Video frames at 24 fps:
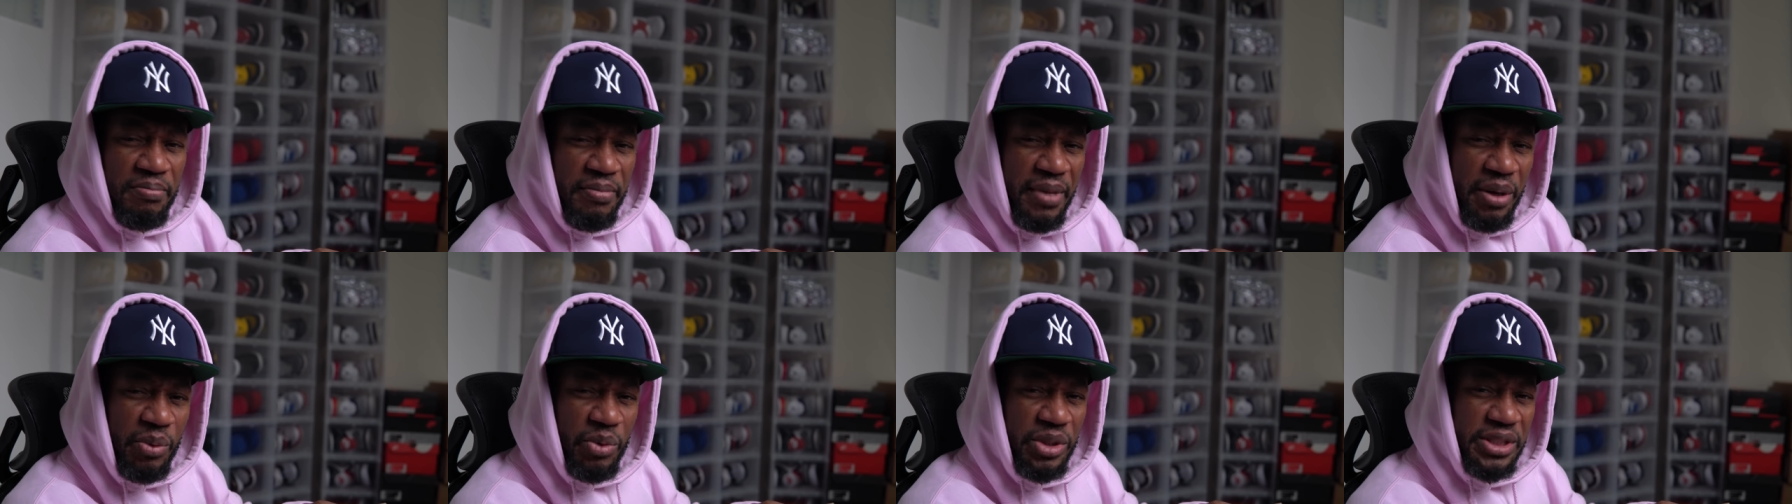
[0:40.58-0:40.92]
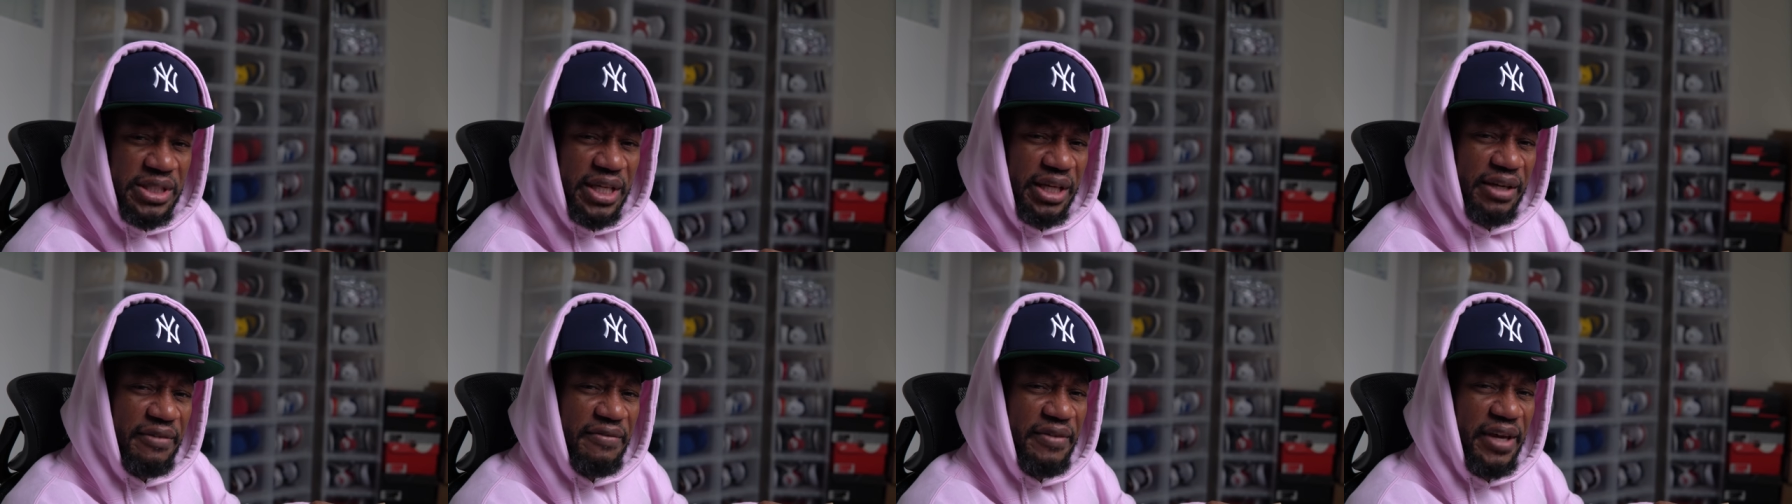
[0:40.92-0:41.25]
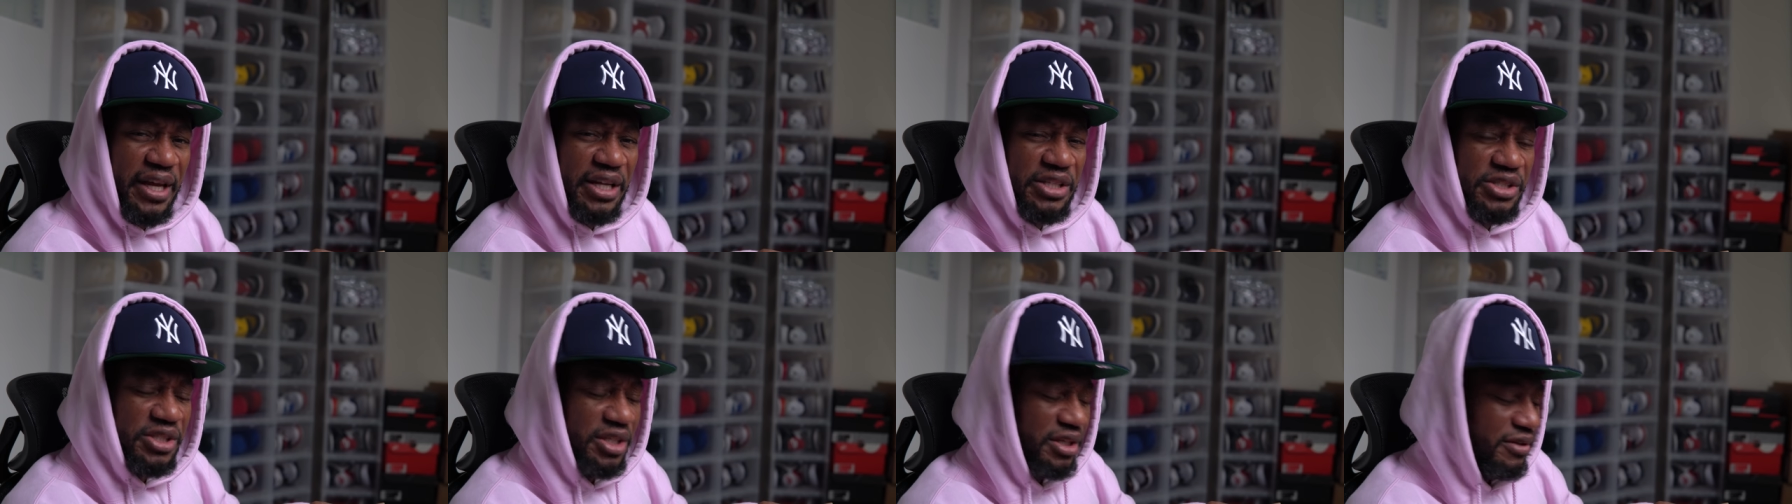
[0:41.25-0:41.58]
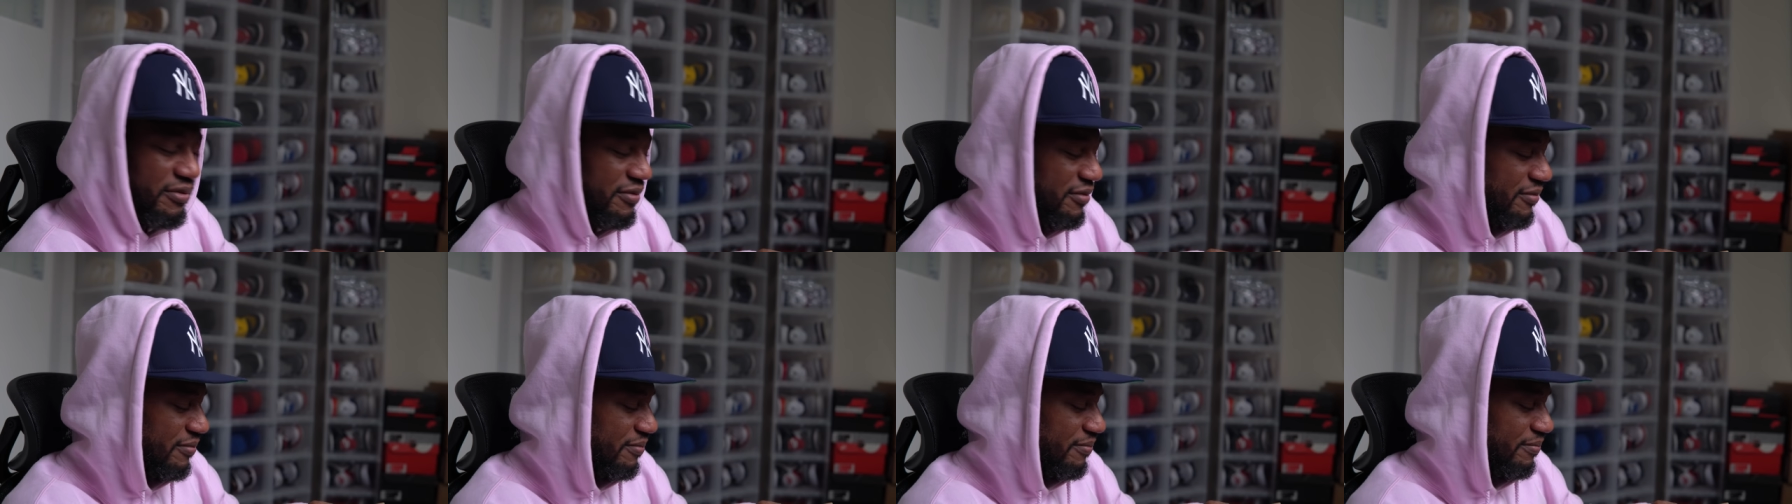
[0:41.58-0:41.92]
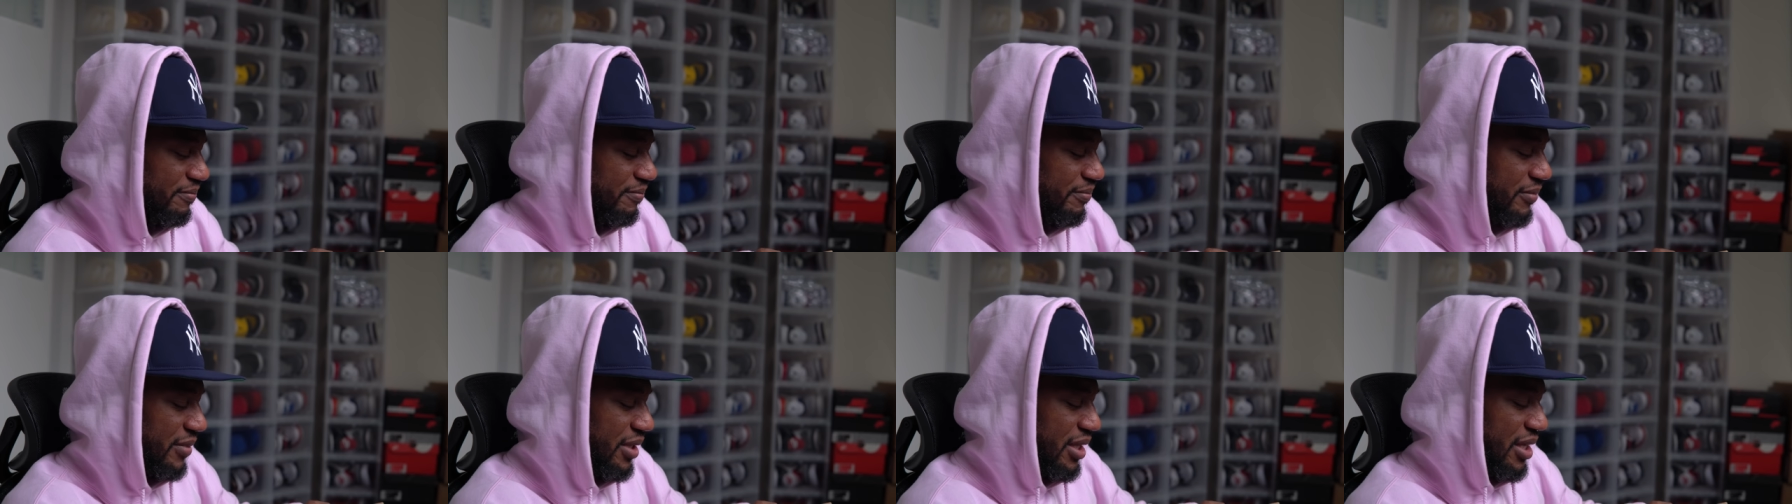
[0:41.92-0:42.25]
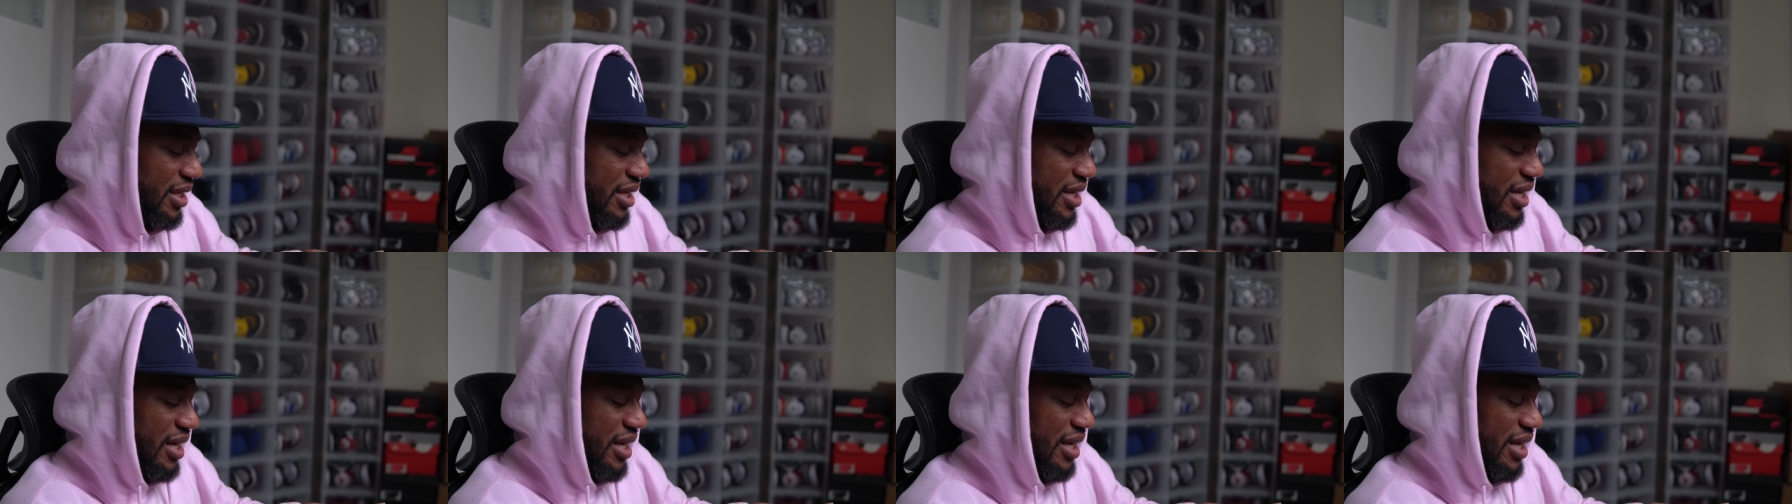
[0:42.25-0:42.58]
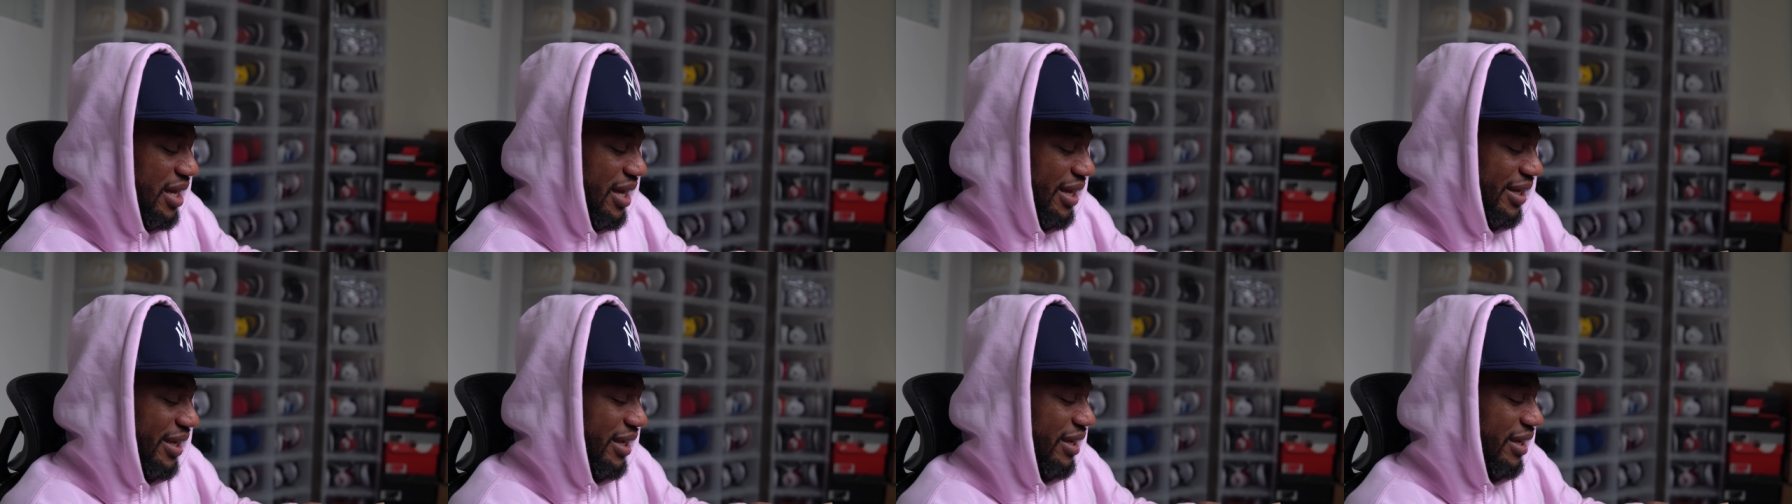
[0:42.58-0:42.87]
they want to take advantage of. I